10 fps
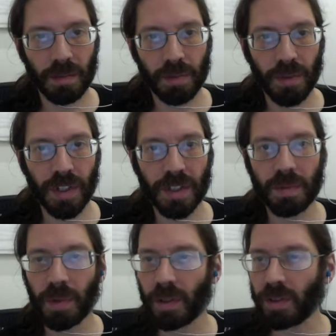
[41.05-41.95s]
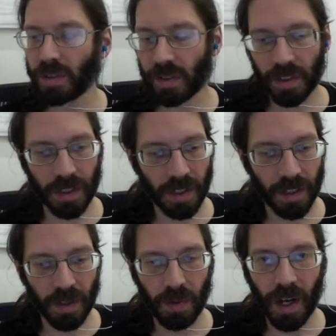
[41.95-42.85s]
predisposed uh,
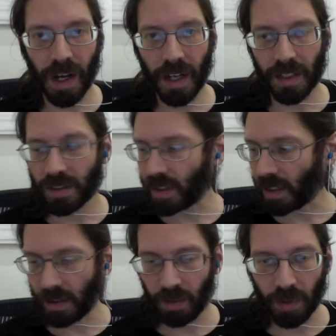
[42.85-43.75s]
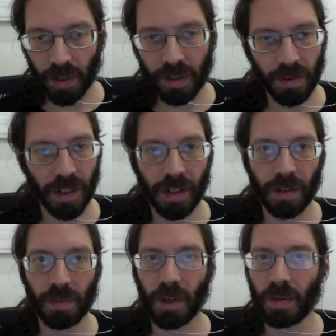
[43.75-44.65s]
UI so that it'll work great
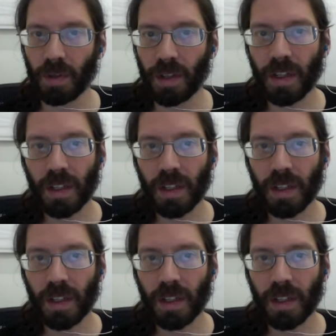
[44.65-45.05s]
on mobile